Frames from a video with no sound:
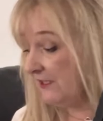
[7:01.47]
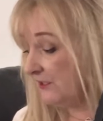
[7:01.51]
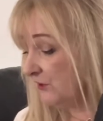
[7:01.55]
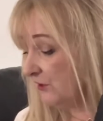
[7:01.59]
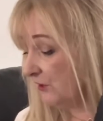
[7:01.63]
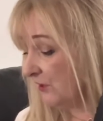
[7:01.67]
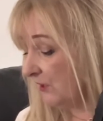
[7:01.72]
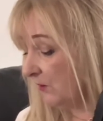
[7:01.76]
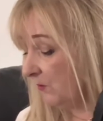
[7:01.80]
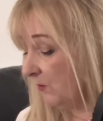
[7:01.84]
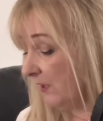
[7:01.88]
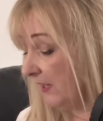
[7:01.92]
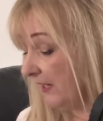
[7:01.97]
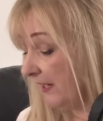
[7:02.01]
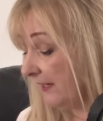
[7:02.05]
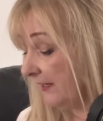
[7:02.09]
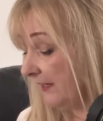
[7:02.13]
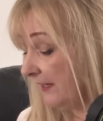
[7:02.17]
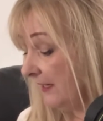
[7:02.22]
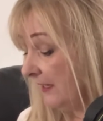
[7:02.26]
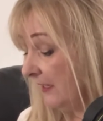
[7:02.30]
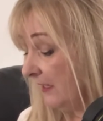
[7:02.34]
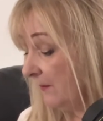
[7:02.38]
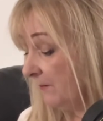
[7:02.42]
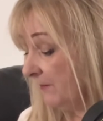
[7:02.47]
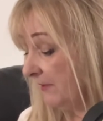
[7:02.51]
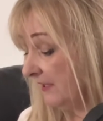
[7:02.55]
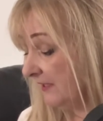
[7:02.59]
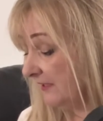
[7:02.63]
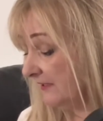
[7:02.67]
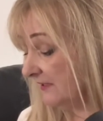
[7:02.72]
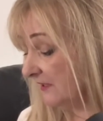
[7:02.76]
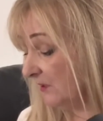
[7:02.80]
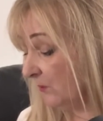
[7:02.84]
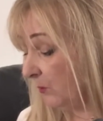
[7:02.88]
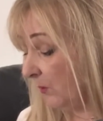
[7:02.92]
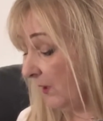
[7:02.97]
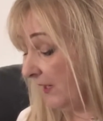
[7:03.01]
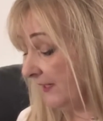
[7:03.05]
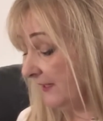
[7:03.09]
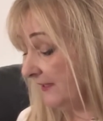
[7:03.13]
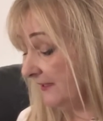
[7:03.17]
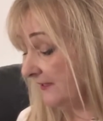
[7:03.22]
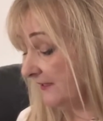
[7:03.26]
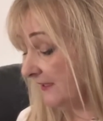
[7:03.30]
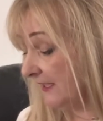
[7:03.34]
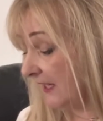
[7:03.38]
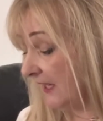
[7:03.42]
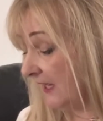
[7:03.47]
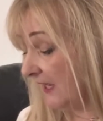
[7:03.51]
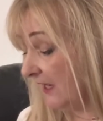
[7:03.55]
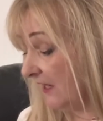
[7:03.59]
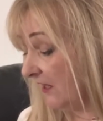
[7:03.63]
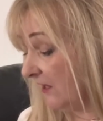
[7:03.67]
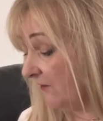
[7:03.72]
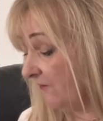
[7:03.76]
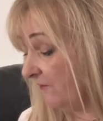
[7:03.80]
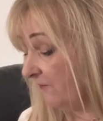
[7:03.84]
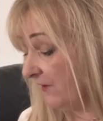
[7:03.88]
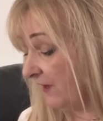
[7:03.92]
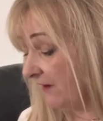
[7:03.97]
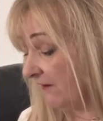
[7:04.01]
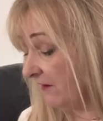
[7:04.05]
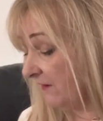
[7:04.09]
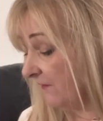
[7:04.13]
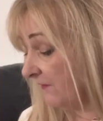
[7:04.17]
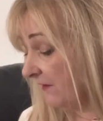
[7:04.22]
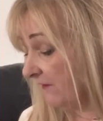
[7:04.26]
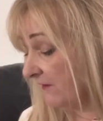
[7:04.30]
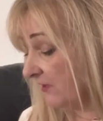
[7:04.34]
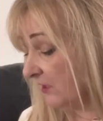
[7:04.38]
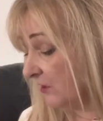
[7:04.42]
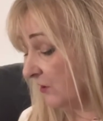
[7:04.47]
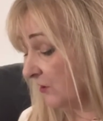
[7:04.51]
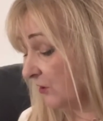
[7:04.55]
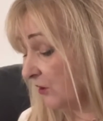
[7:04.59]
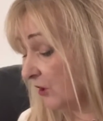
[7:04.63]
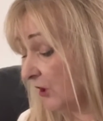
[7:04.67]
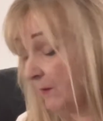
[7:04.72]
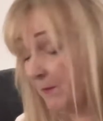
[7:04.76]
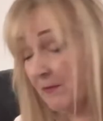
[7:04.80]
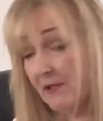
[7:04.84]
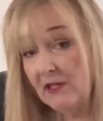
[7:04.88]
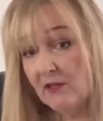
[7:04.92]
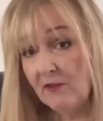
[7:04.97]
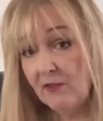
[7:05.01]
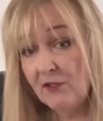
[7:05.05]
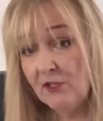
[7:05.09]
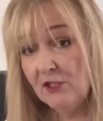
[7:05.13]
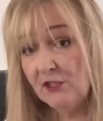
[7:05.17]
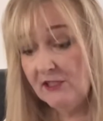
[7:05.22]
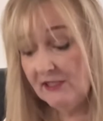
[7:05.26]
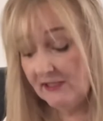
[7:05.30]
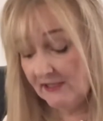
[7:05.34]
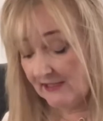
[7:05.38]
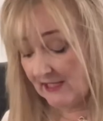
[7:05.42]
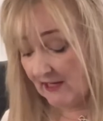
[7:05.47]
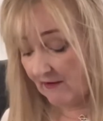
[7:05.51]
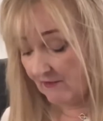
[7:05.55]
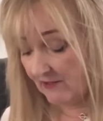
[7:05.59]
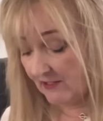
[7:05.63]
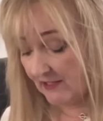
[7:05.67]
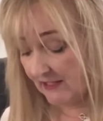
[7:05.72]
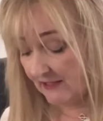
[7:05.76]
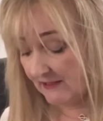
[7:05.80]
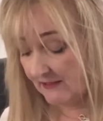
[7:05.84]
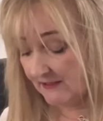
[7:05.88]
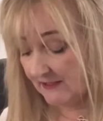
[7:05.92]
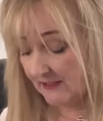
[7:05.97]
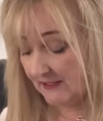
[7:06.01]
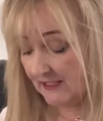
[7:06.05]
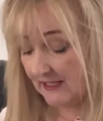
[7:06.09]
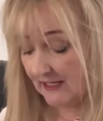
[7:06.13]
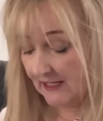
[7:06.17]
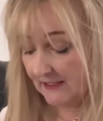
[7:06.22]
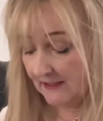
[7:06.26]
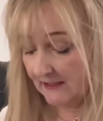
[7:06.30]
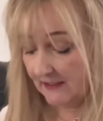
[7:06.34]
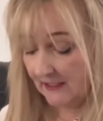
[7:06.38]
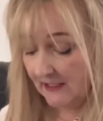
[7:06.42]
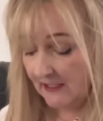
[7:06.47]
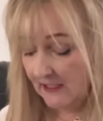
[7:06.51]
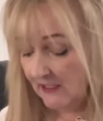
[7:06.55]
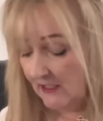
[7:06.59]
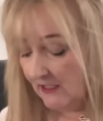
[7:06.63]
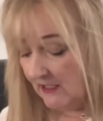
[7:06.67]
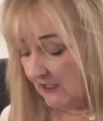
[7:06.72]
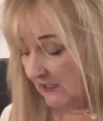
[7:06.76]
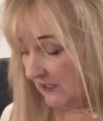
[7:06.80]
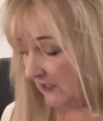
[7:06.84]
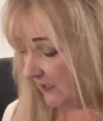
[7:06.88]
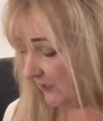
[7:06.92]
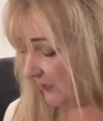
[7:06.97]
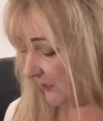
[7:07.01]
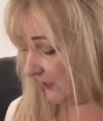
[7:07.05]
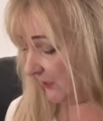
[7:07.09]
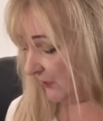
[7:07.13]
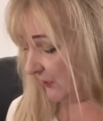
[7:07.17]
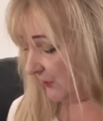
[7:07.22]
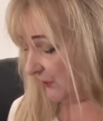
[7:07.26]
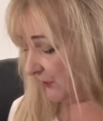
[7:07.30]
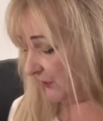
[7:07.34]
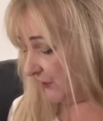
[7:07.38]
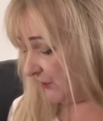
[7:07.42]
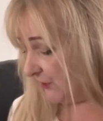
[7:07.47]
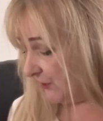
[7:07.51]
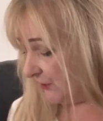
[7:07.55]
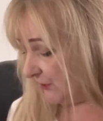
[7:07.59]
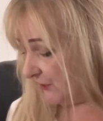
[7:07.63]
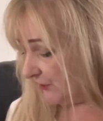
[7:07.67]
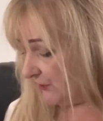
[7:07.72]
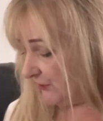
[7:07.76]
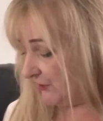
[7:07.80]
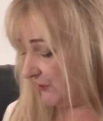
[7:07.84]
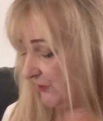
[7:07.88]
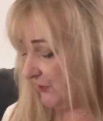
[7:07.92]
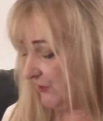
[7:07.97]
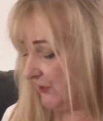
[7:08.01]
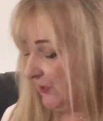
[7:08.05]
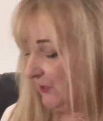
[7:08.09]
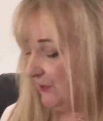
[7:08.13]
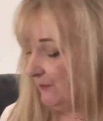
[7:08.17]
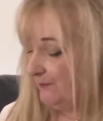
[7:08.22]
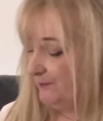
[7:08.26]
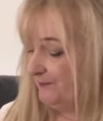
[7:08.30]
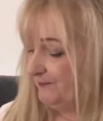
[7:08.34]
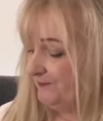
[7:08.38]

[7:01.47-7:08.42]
don't know why. Because the white are a very, very good copy at $37.99. So,